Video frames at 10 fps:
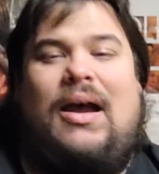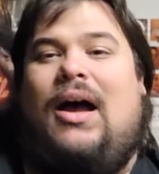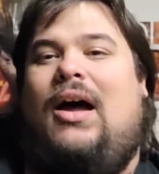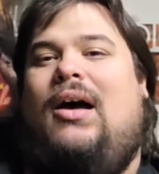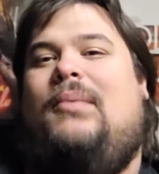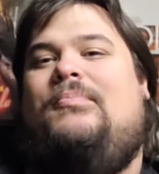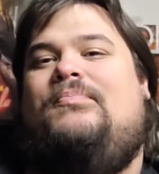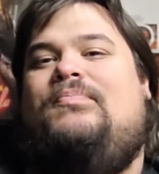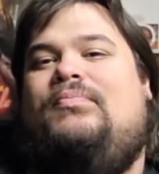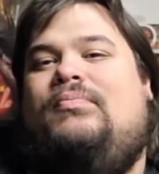Um,
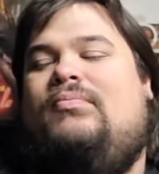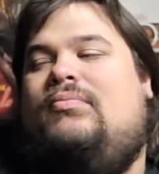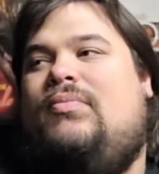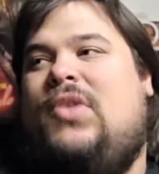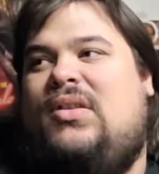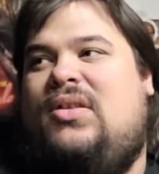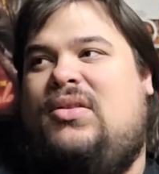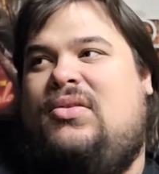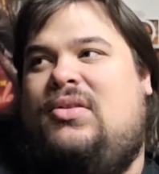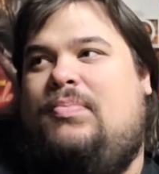the
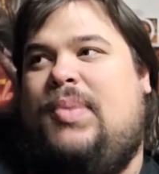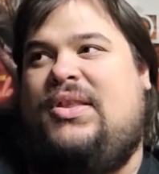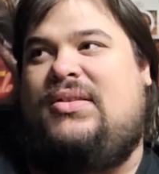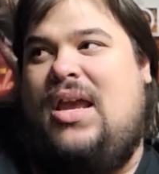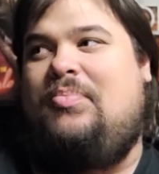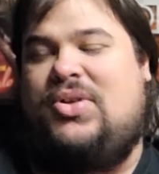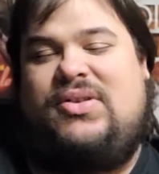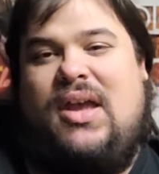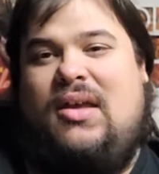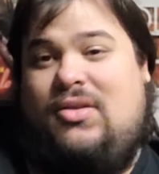the but the ten
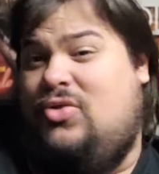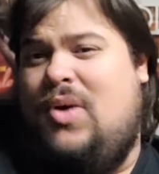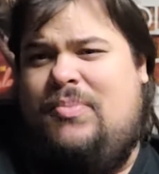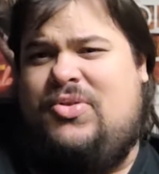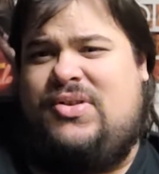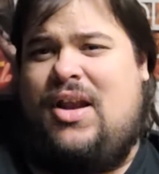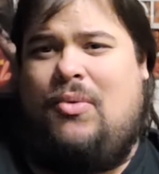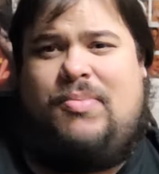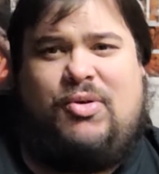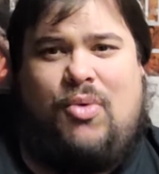percent, the twenty percent I
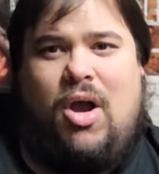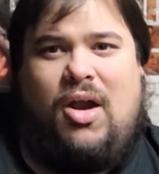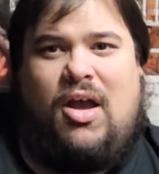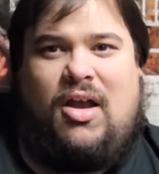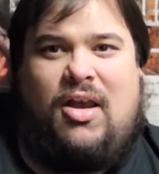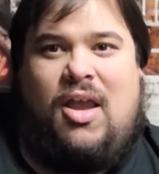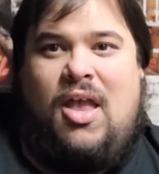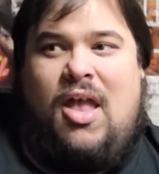would have been wrong on,